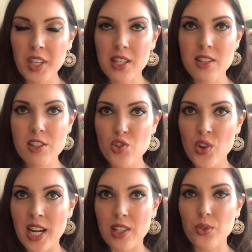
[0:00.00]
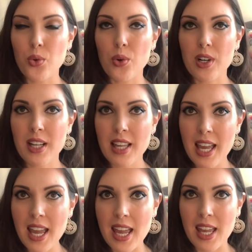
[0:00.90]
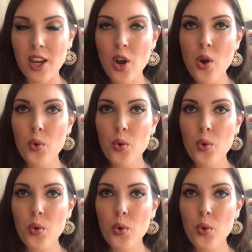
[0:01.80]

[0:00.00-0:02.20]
is straight or gay